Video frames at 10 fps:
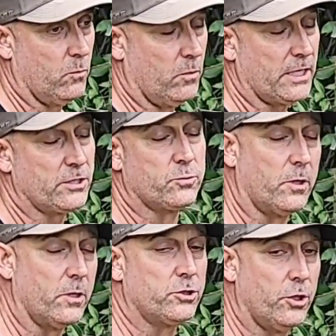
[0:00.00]
I just
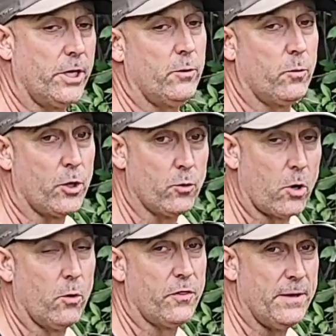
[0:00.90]
want to show you the
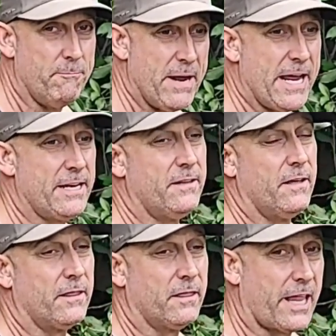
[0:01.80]
growth it made
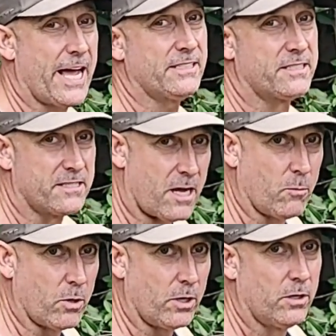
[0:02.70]
last
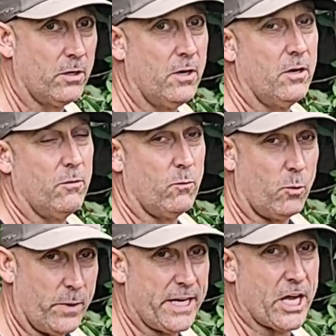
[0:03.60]
summer when
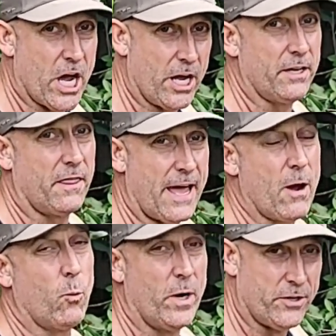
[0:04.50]
we cut it that
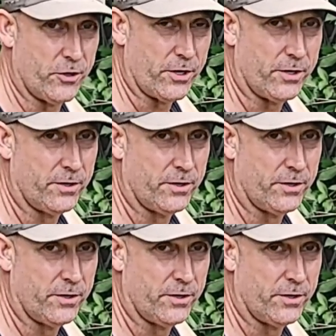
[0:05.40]
winter.